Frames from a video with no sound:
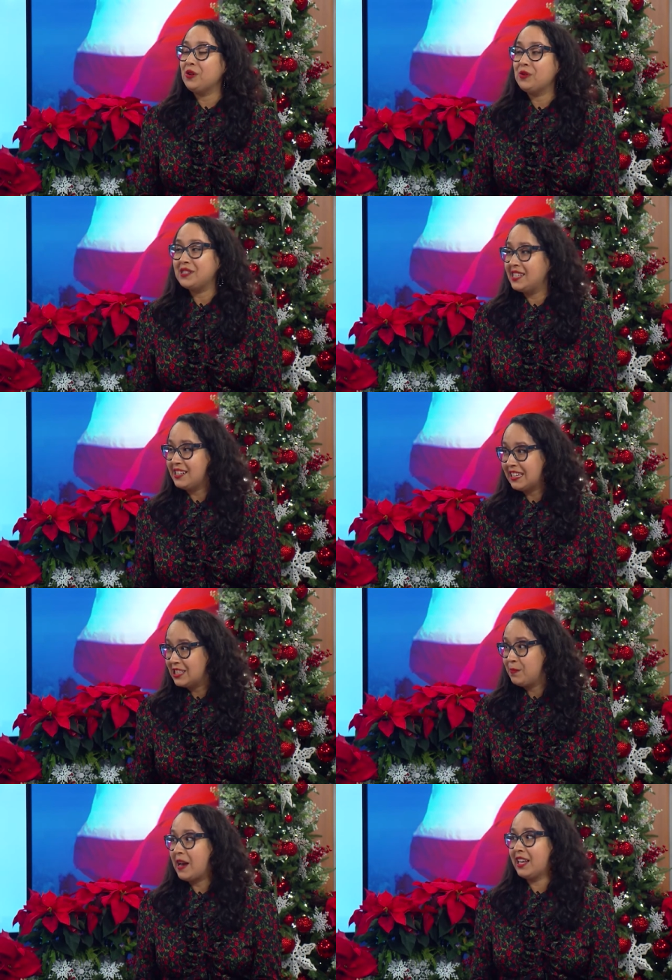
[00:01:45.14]
you didn't
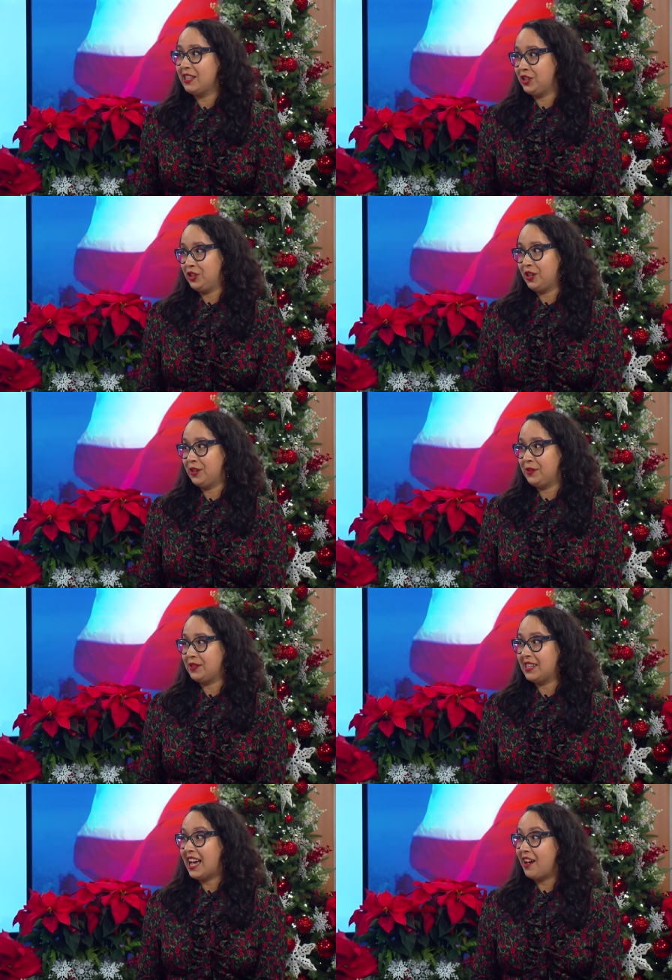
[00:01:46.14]
expect this show
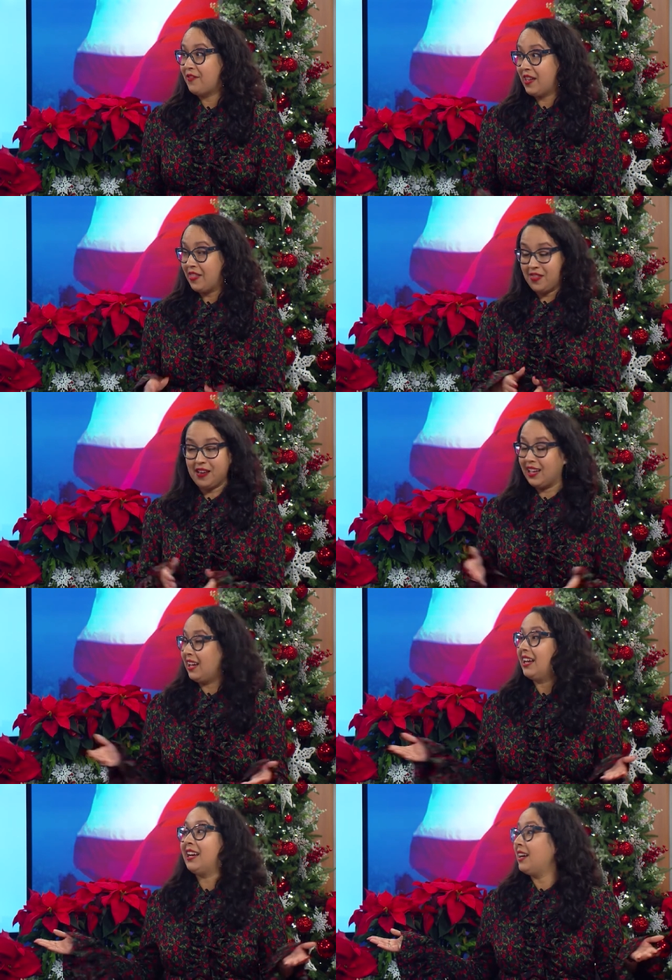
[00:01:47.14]
to have
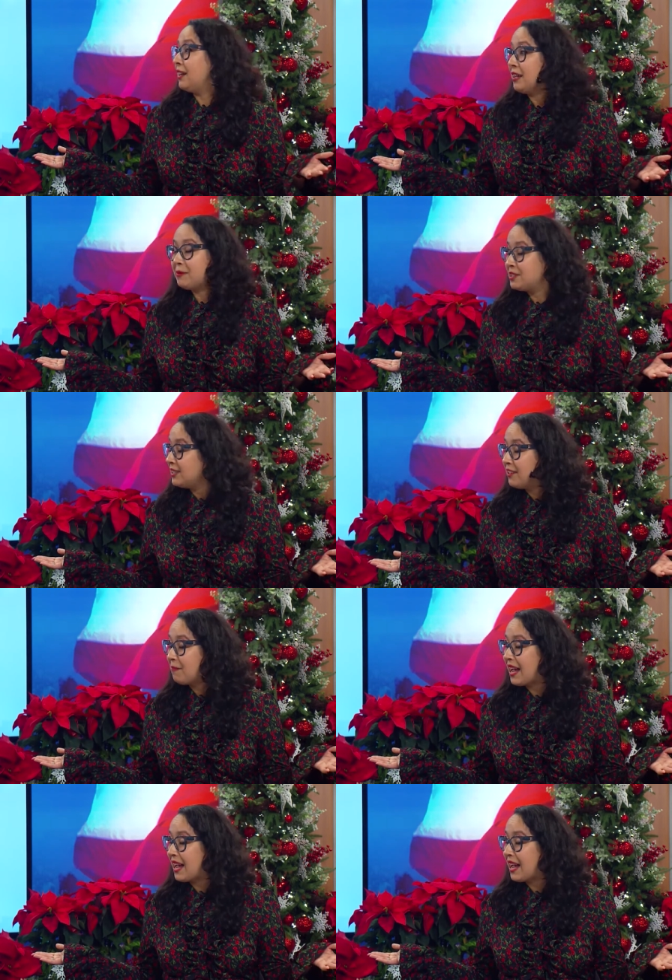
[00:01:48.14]
to live